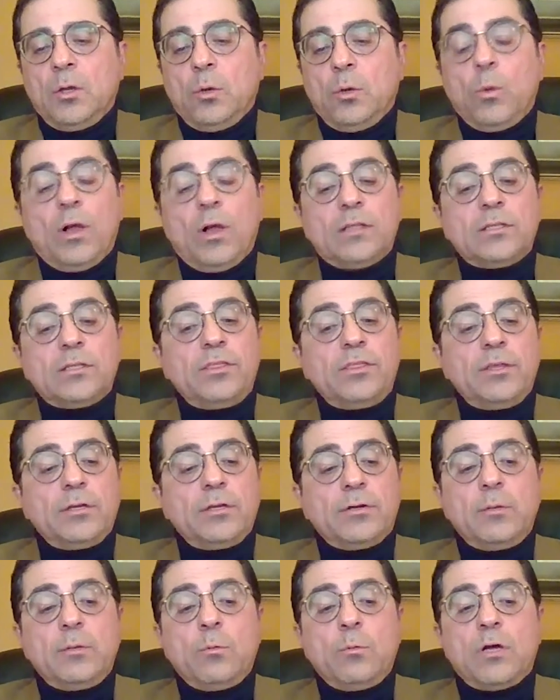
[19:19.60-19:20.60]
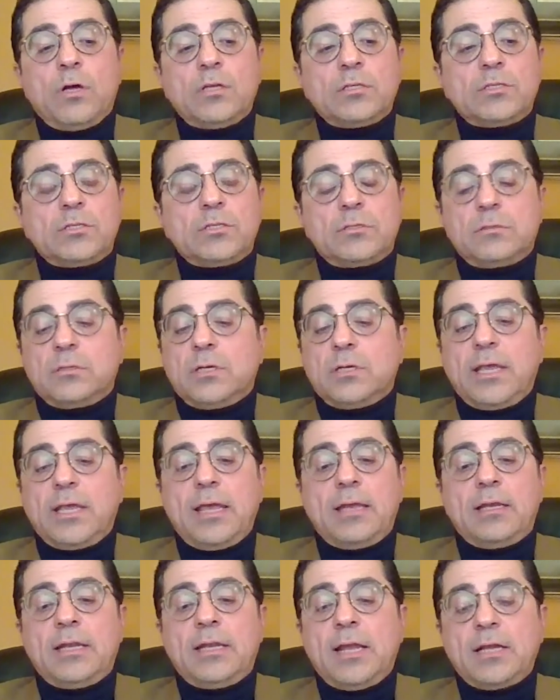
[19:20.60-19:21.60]
While the theory was,
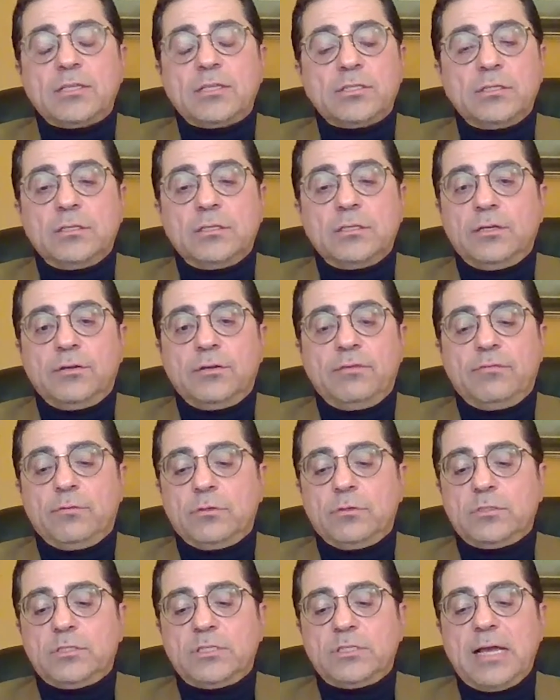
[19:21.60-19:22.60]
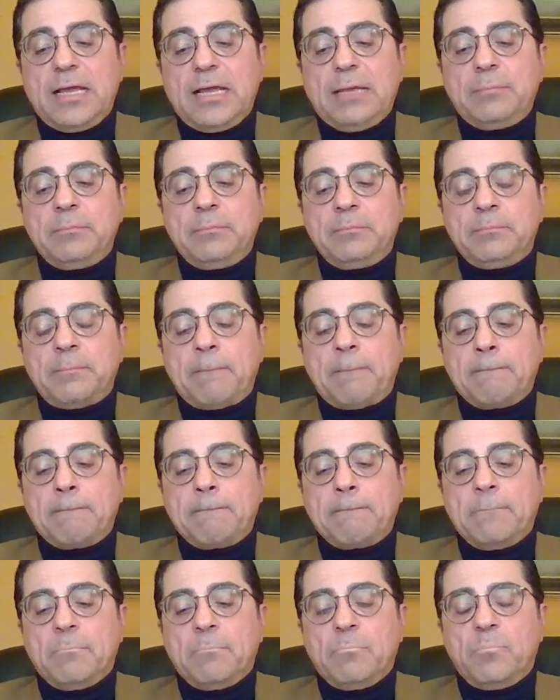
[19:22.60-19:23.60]
again, an excellent theory for its time,
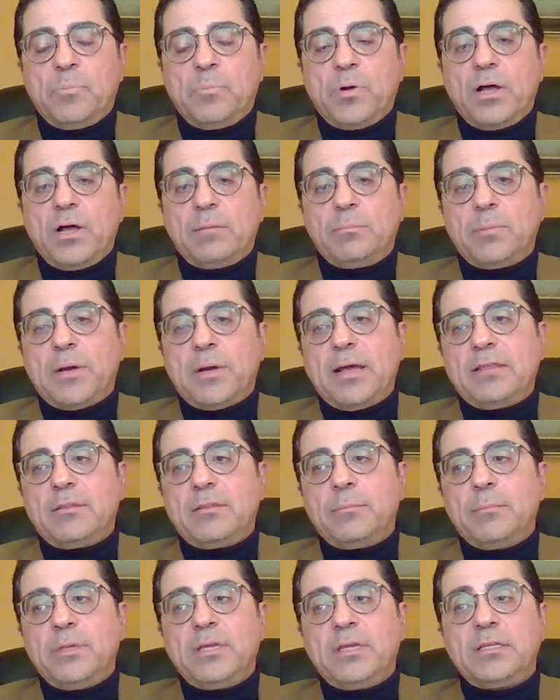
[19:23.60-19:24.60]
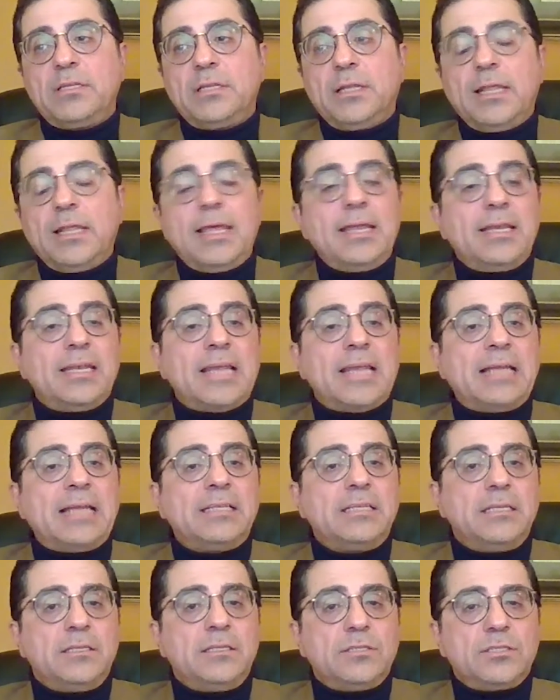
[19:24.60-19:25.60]
but by the mid to late
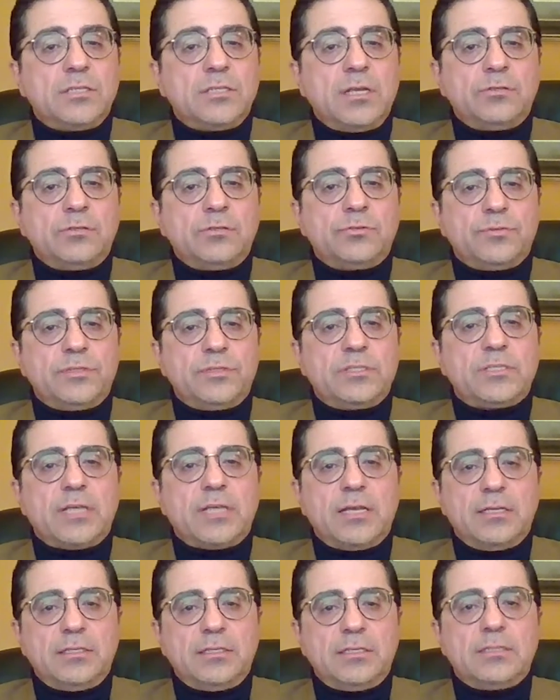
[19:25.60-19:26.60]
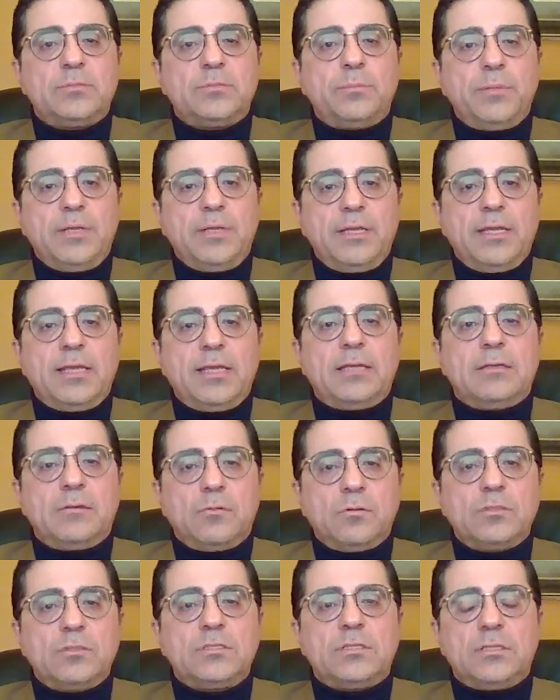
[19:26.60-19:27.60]
19th century, scientists began
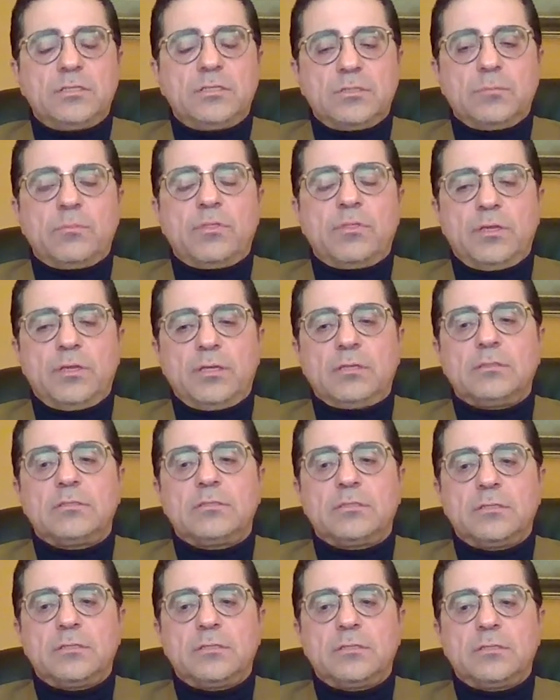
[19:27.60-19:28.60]
noticing some things